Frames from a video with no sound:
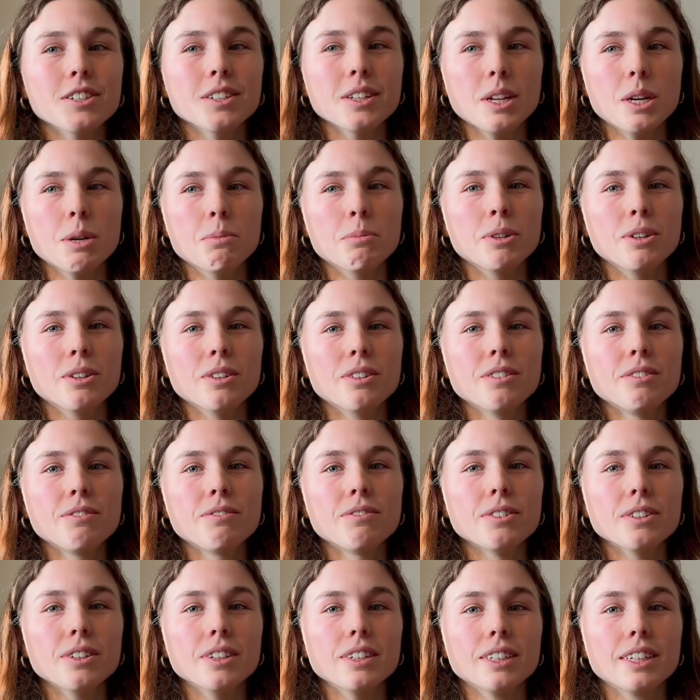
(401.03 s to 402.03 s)
label
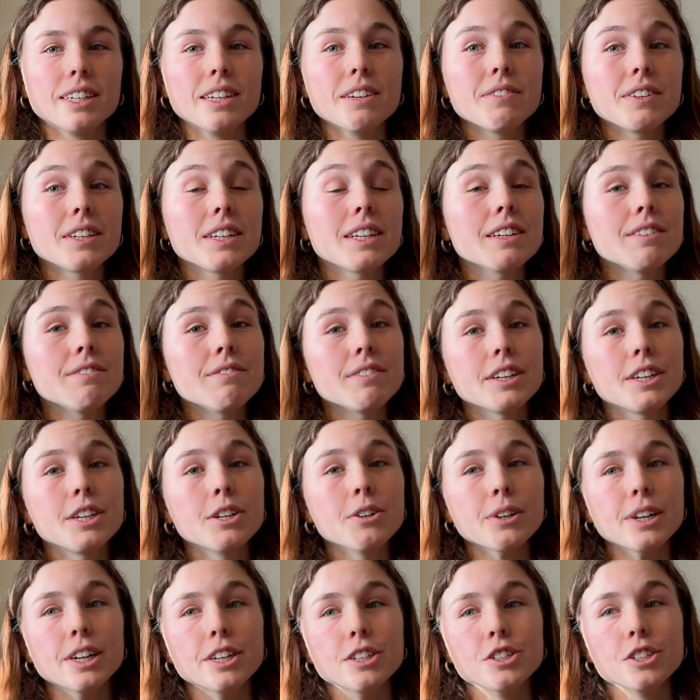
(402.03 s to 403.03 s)
for a given
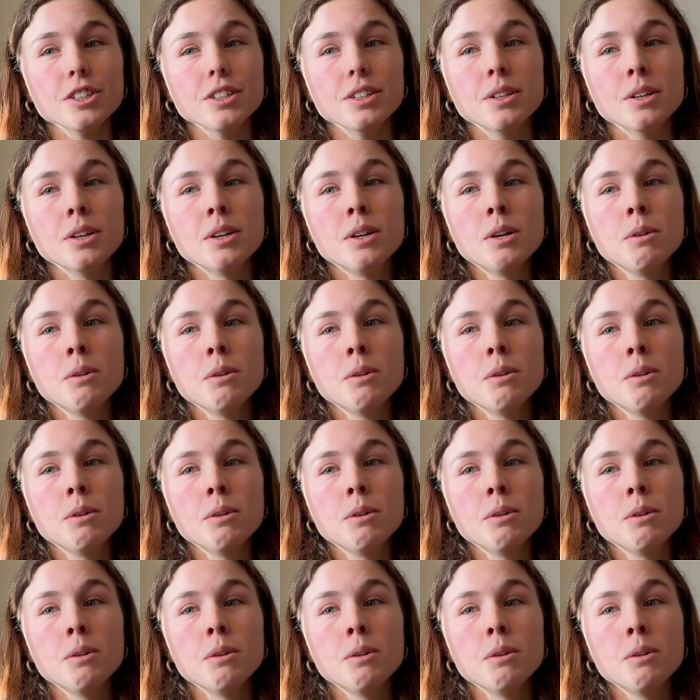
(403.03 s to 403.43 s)
configuration